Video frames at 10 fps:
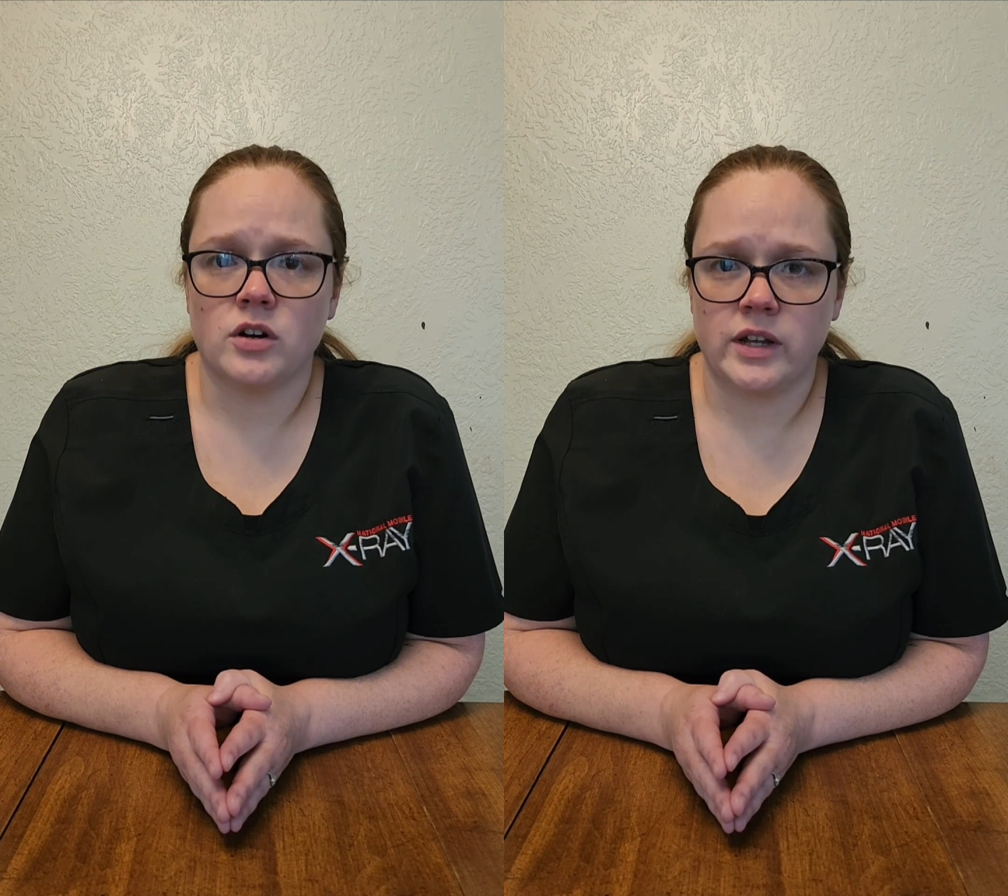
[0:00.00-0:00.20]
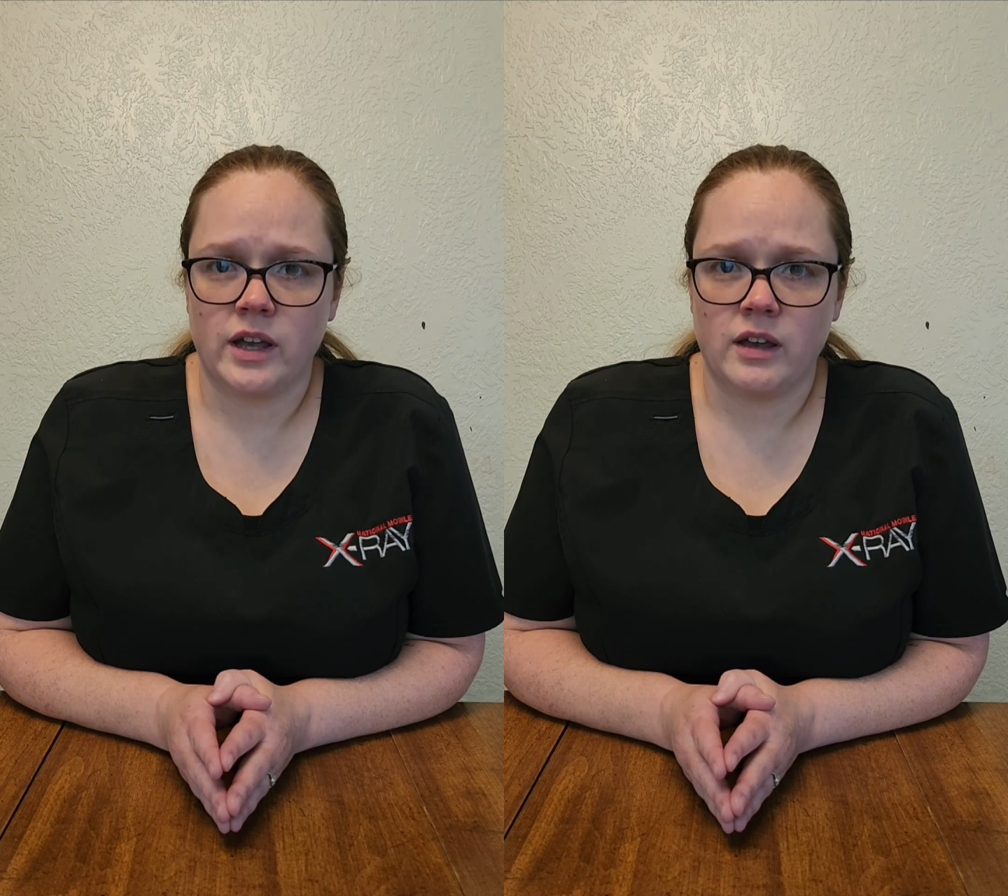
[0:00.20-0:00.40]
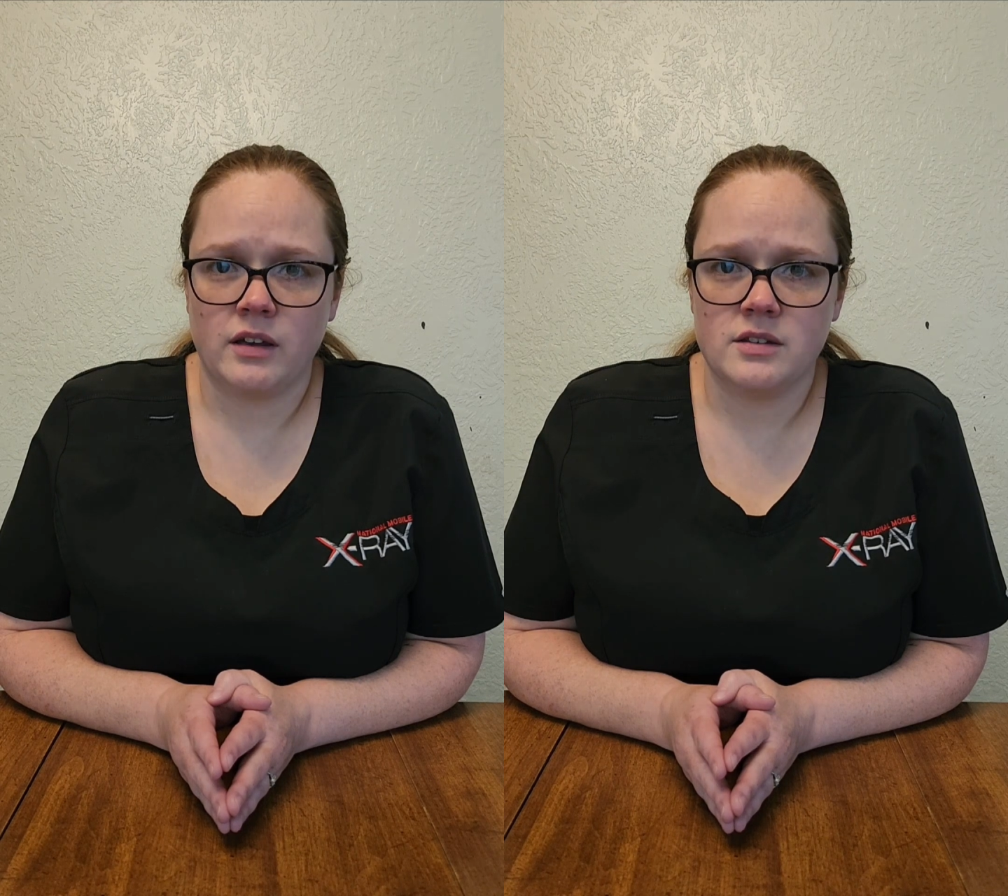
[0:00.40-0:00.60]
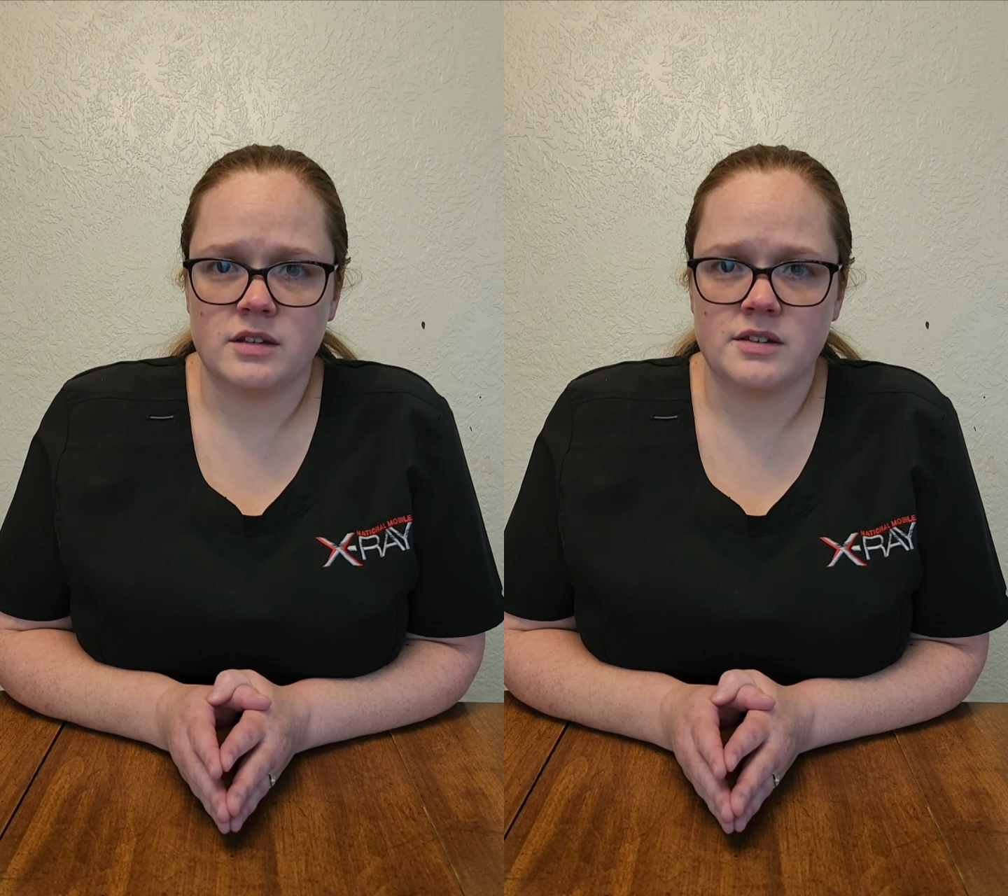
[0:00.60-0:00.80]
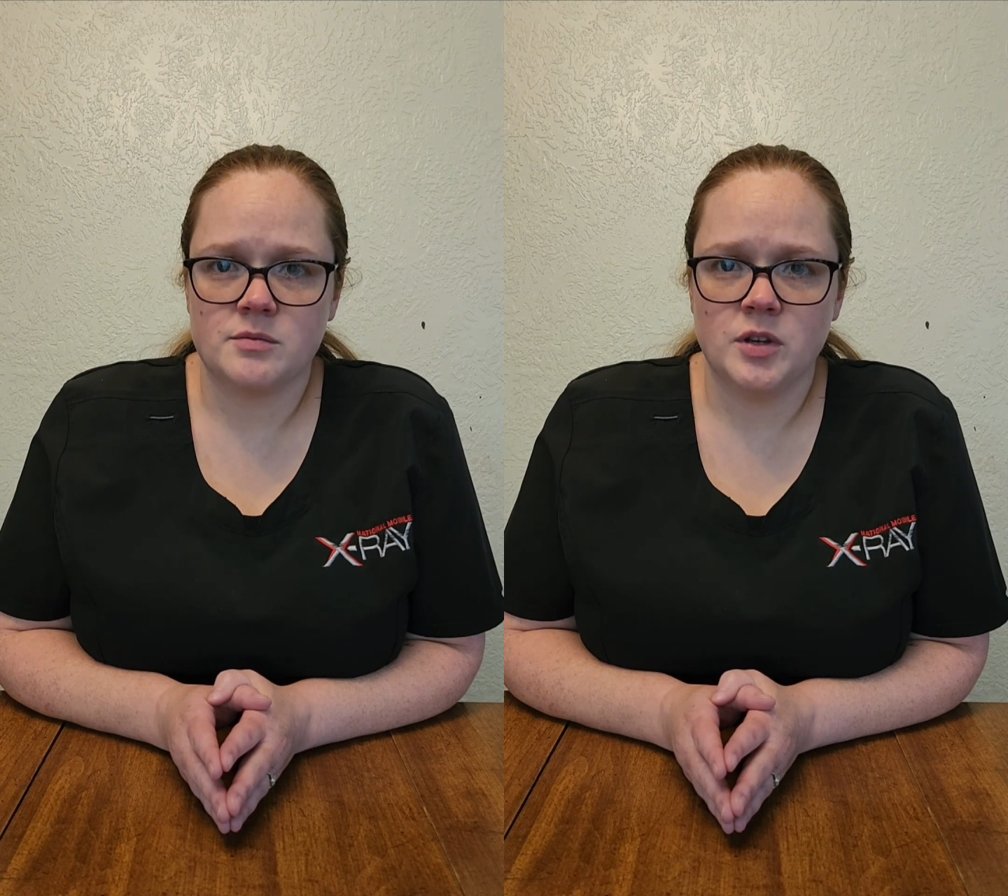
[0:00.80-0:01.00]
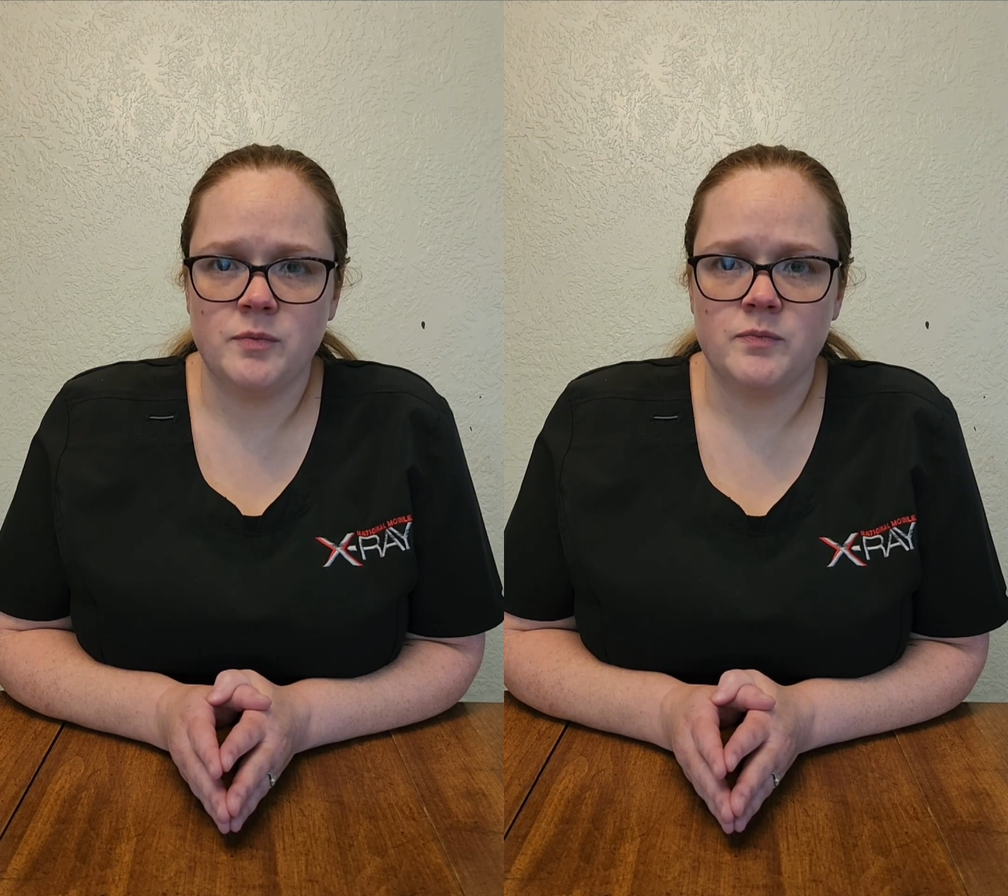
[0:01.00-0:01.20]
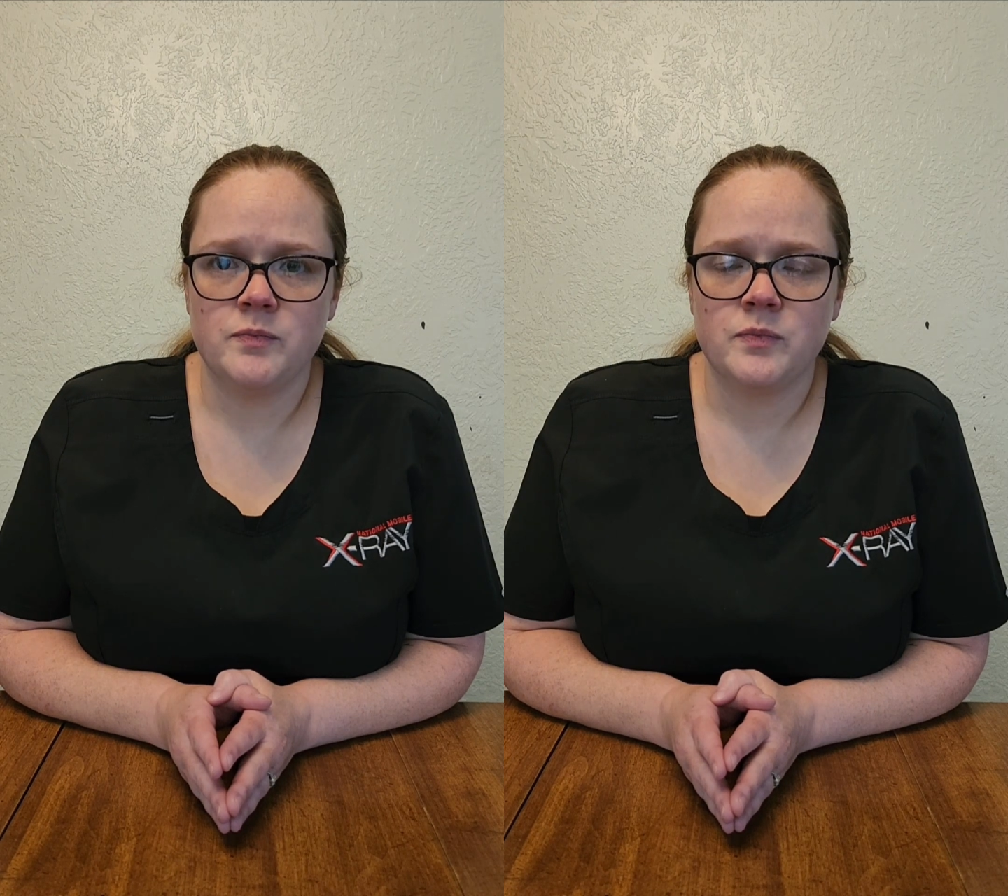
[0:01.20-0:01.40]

cardiac assessment.